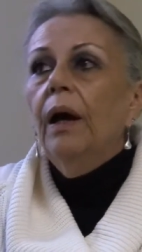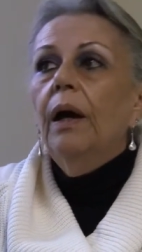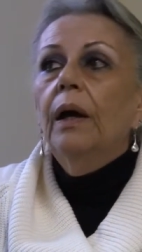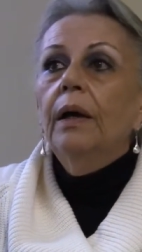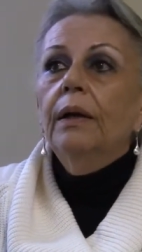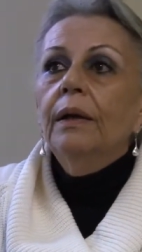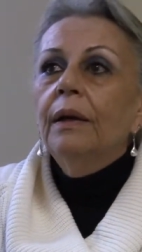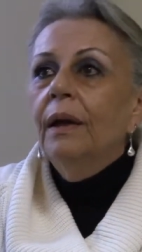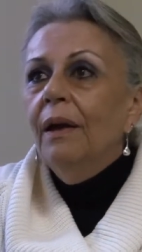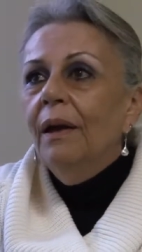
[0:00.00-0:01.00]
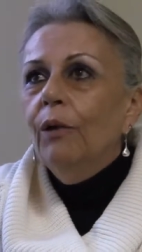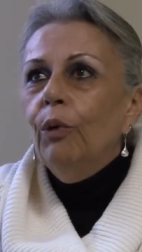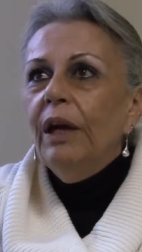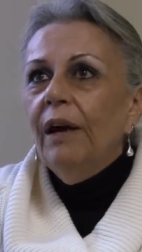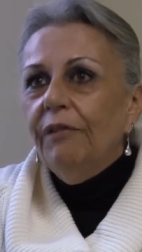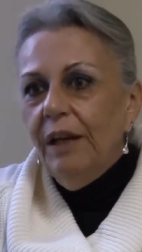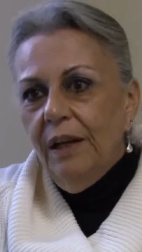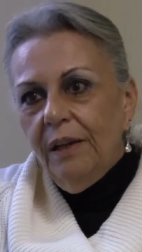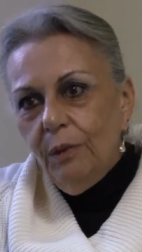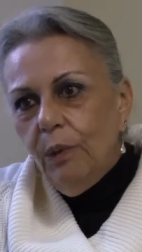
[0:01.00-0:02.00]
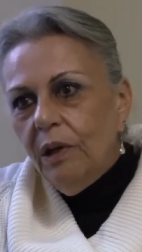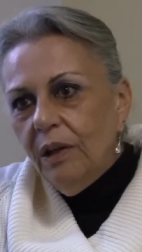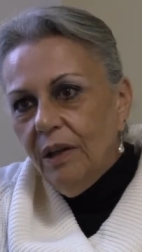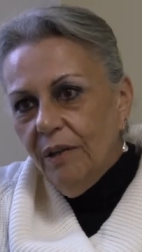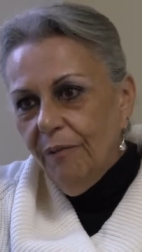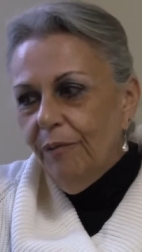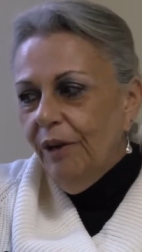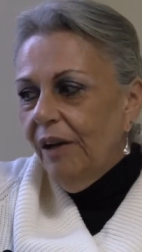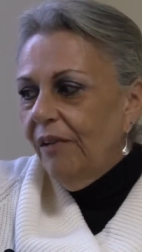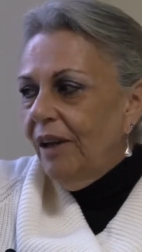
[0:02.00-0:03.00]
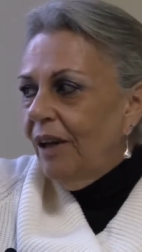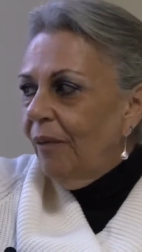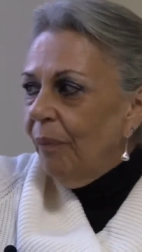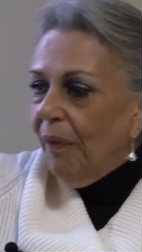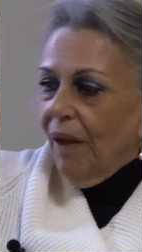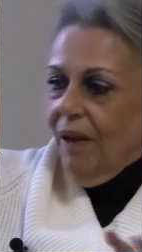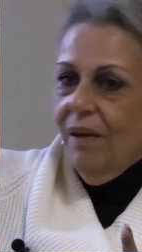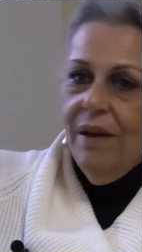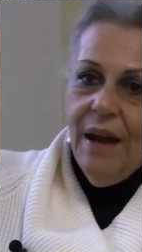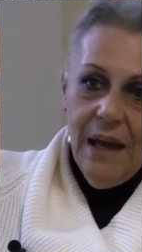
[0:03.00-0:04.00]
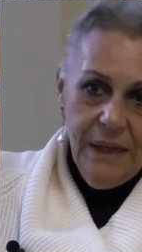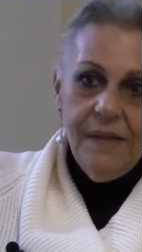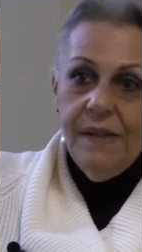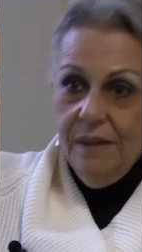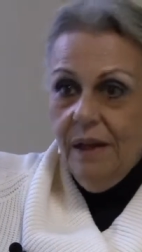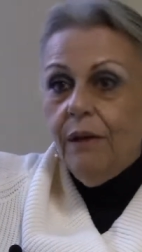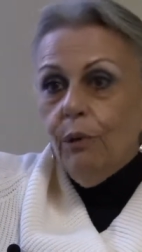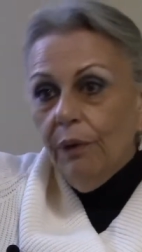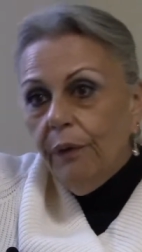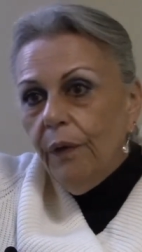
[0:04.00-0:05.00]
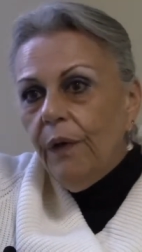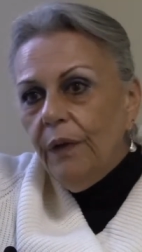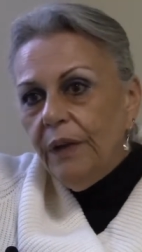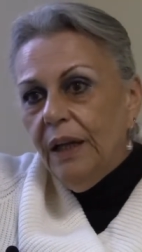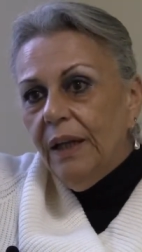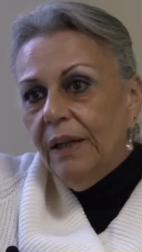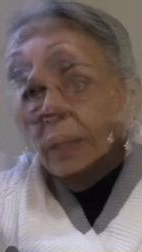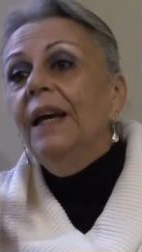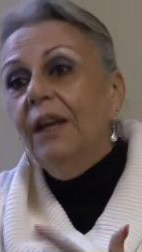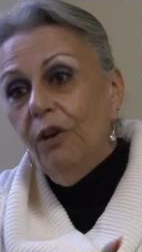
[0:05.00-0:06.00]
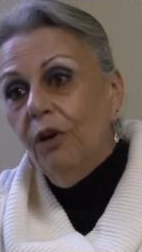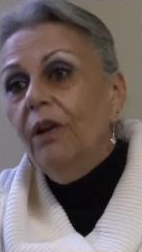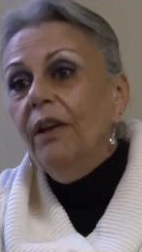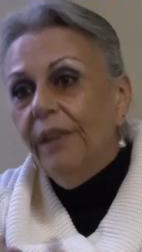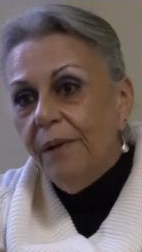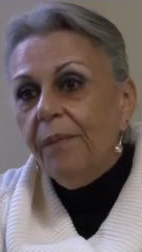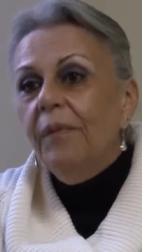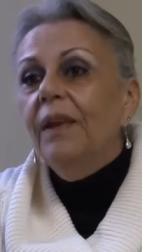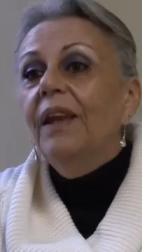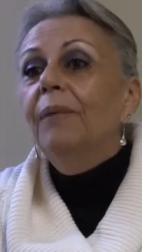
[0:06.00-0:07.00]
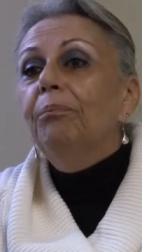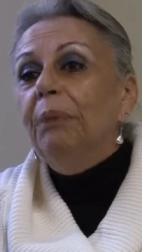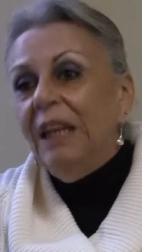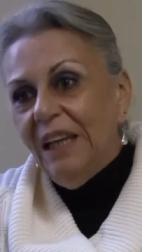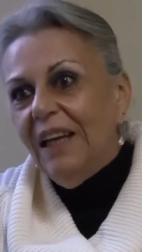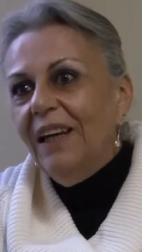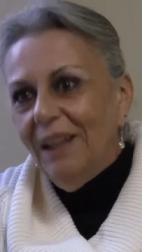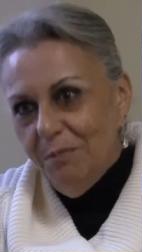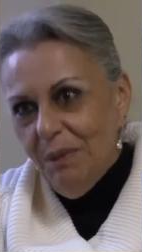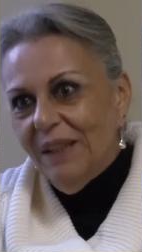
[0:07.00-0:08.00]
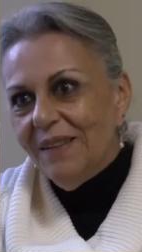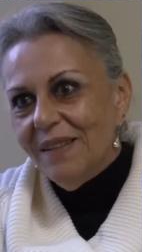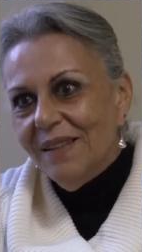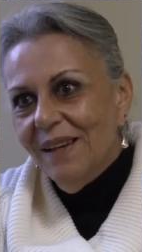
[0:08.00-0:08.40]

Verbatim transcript: And we have a network, very nice, in Ecuador, that they call them the Pink Helmets,